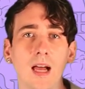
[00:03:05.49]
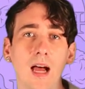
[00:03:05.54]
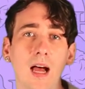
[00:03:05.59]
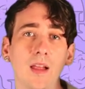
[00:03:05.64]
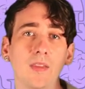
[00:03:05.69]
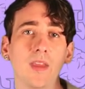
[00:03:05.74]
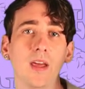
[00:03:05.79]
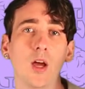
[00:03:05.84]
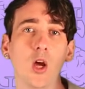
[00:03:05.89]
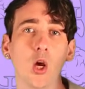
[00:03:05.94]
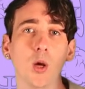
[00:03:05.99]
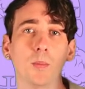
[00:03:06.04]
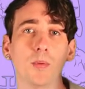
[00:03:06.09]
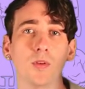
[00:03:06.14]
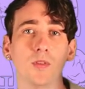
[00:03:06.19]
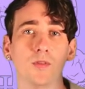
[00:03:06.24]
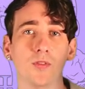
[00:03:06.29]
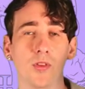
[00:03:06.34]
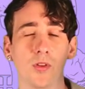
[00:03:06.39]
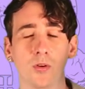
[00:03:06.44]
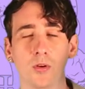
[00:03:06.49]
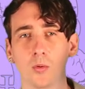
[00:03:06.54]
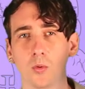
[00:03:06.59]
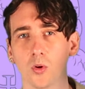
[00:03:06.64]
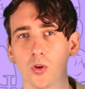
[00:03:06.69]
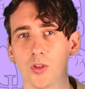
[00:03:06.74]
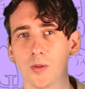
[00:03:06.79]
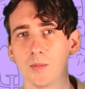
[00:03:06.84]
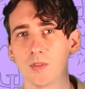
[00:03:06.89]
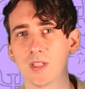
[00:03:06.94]
and they're hoping for the
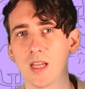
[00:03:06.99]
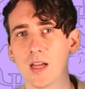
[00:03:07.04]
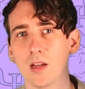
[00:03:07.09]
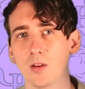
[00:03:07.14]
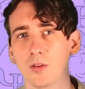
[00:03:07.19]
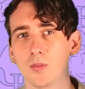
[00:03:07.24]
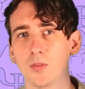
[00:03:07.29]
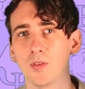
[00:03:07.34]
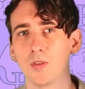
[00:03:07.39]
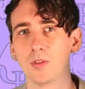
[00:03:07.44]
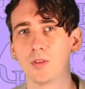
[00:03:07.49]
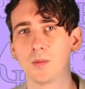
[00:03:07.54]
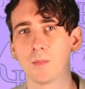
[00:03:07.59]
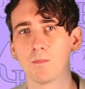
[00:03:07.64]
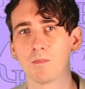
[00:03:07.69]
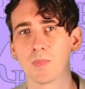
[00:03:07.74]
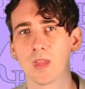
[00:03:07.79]
reward themselves.